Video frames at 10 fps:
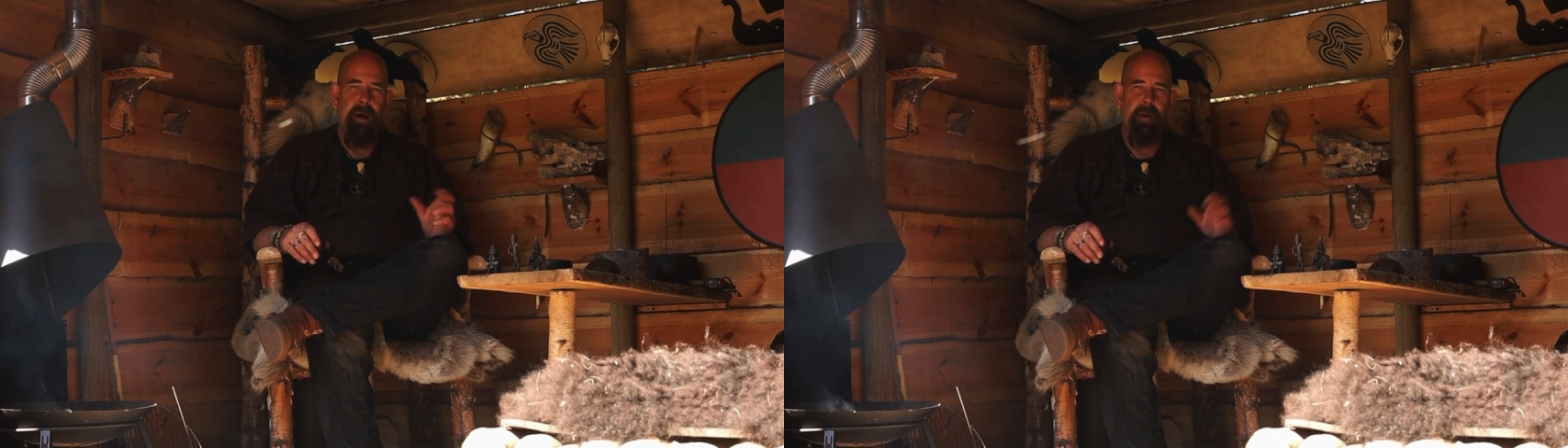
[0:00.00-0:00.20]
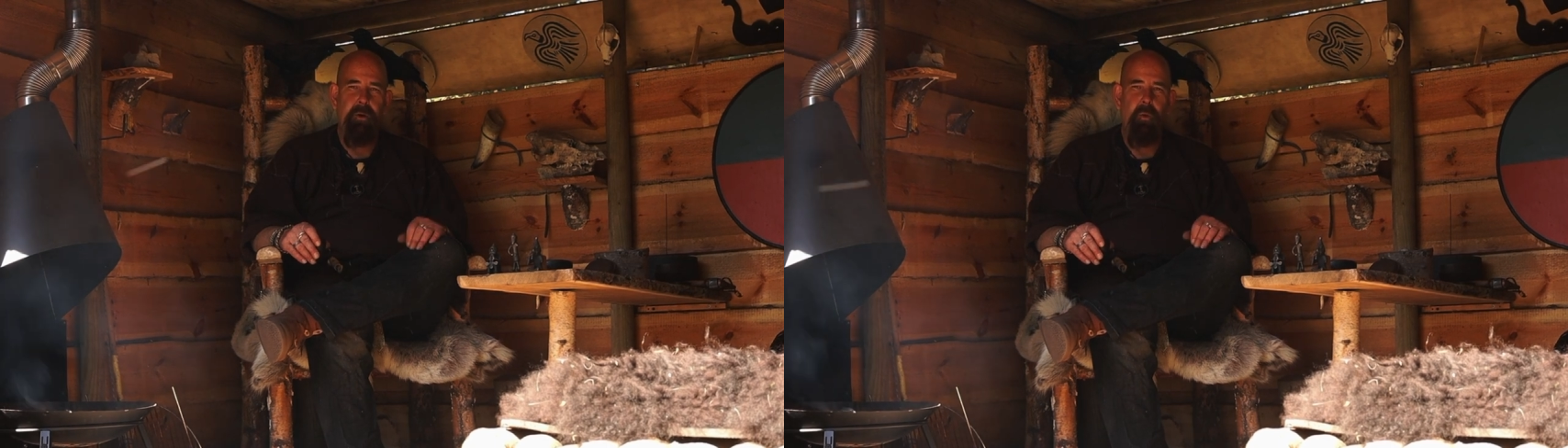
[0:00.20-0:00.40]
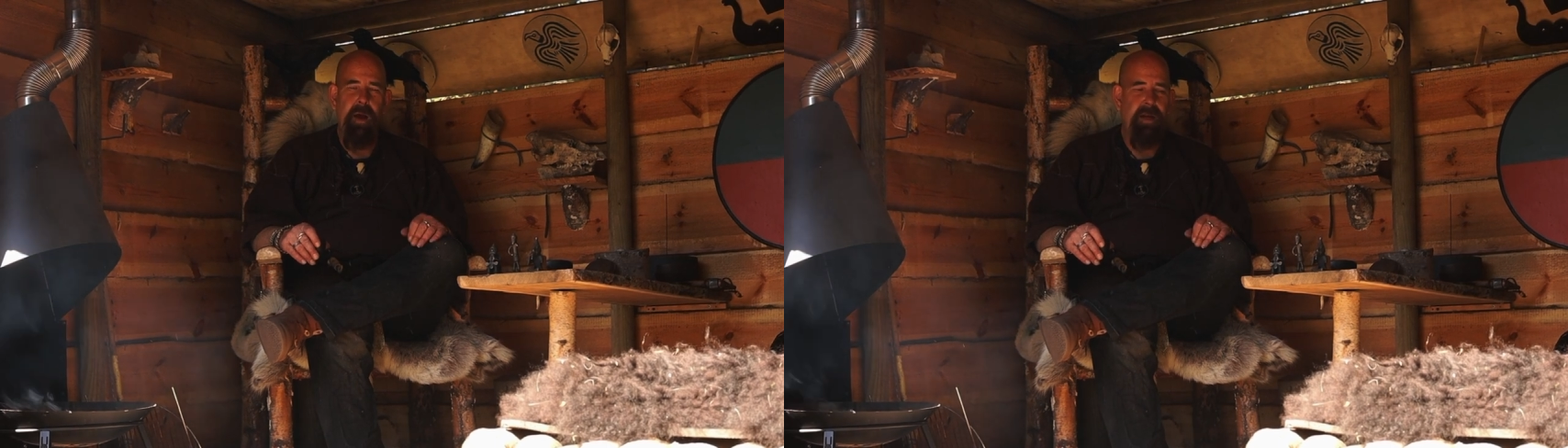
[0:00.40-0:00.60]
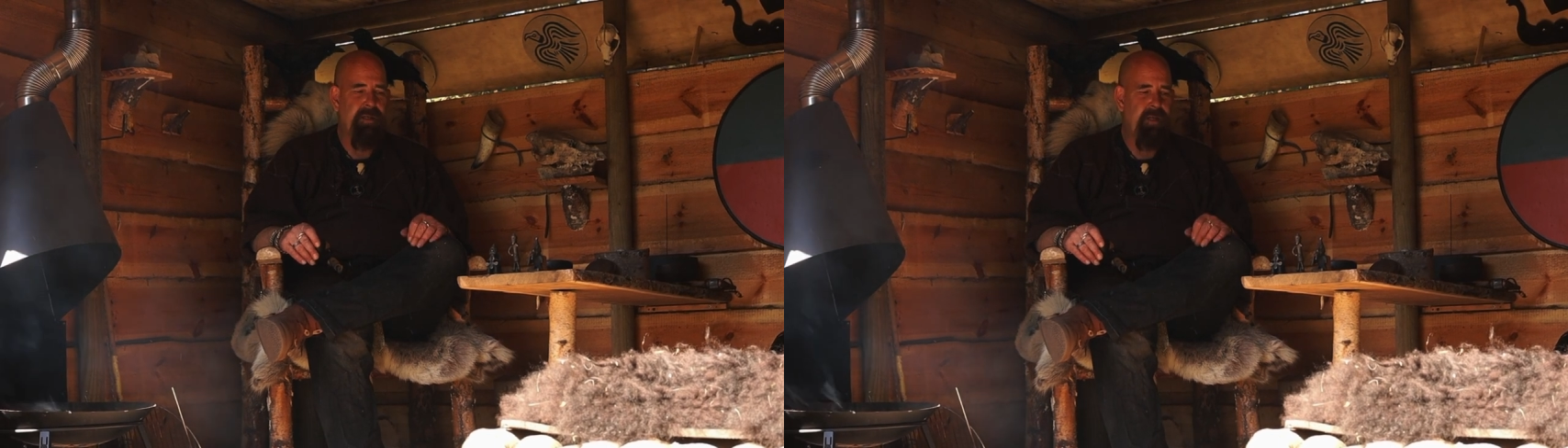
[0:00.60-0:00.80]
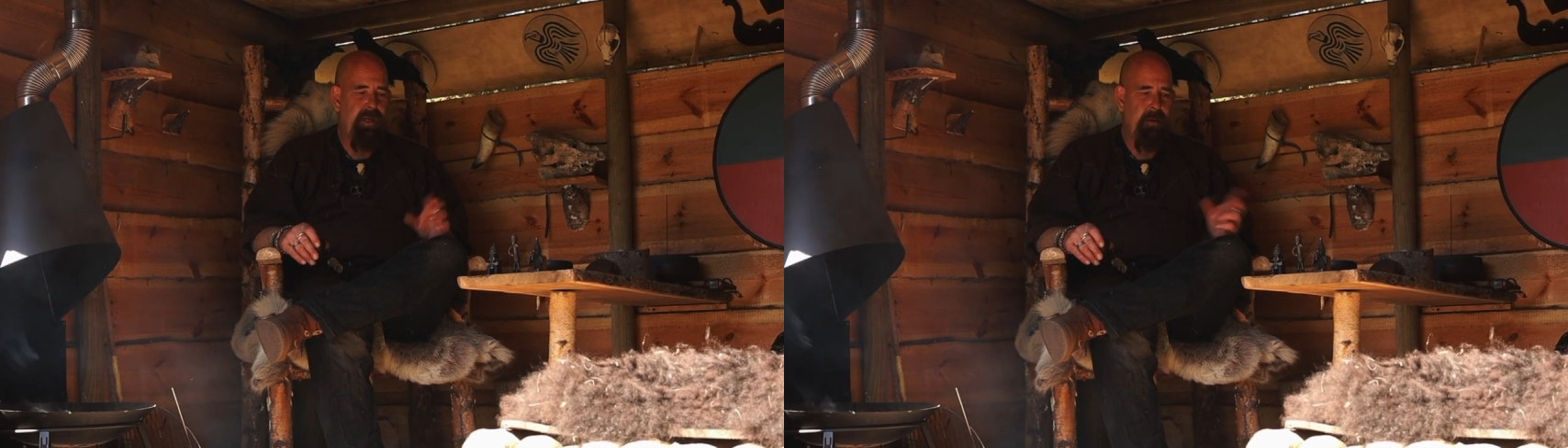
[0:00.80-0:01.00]
I don't like
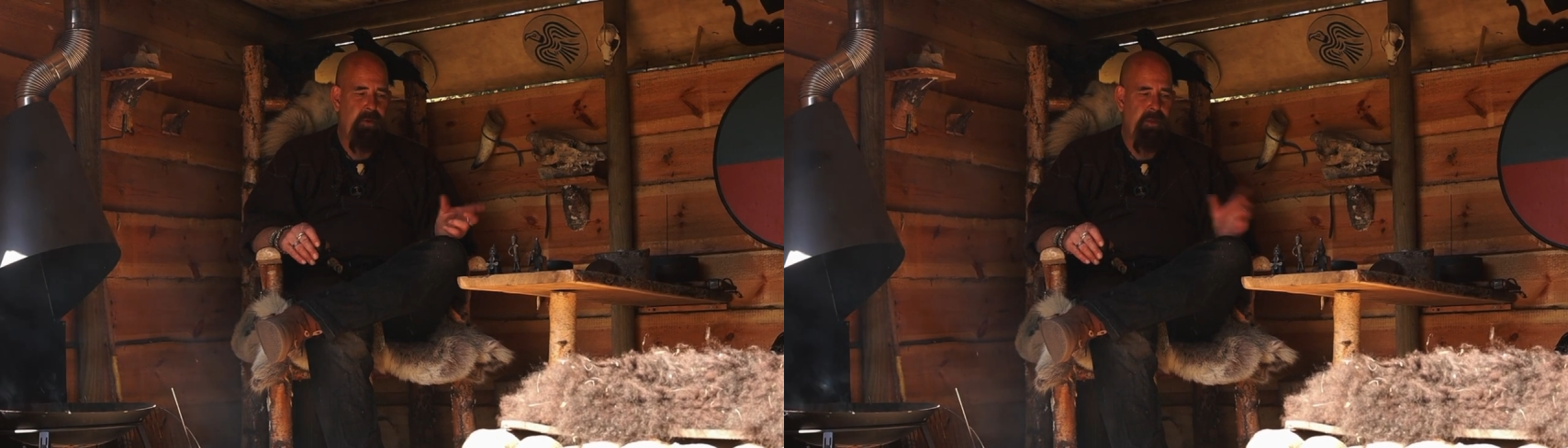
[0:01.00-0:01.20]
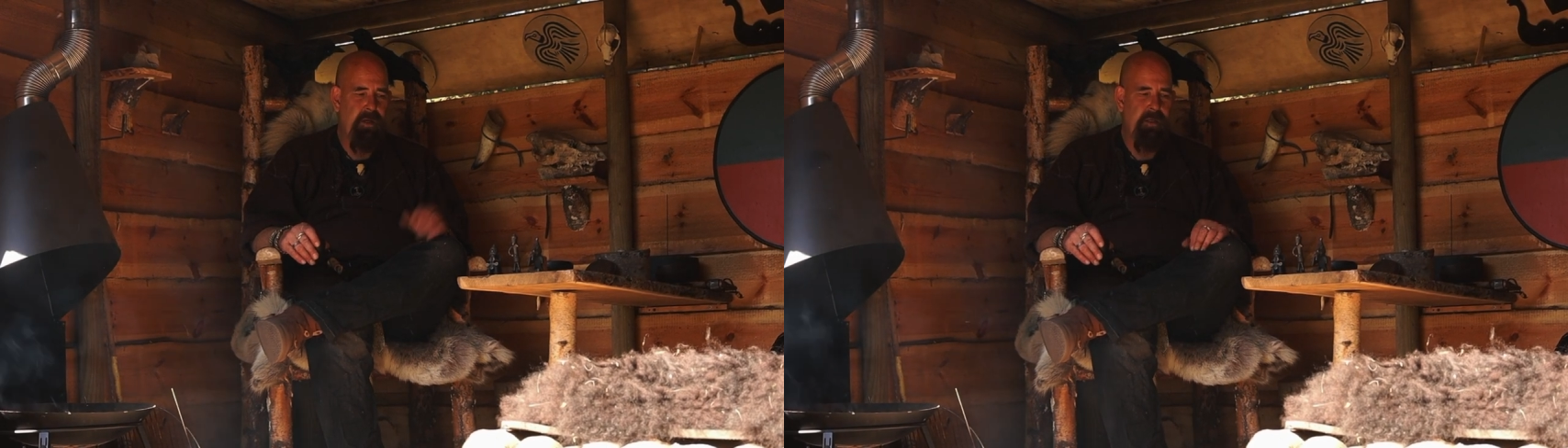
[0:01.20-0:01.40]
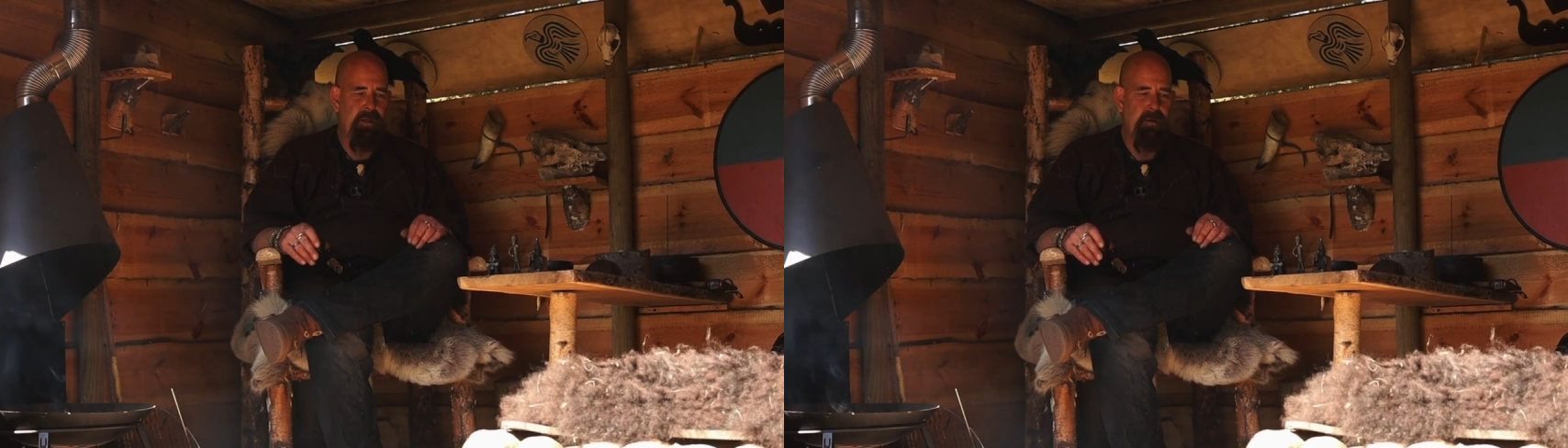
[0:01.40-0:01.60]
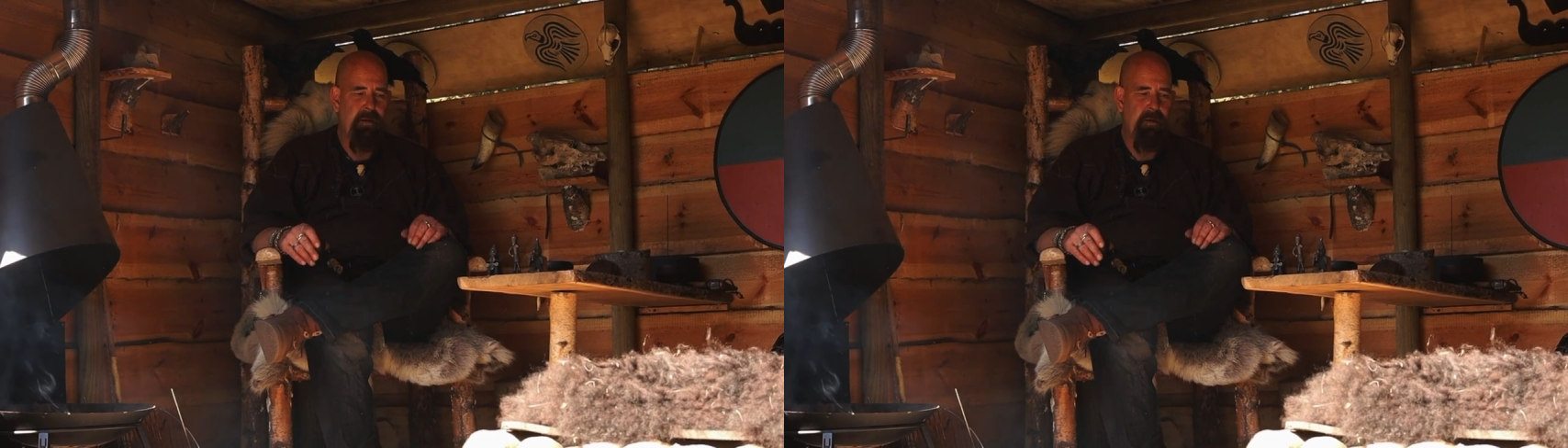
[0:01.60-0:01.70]
tea, but this,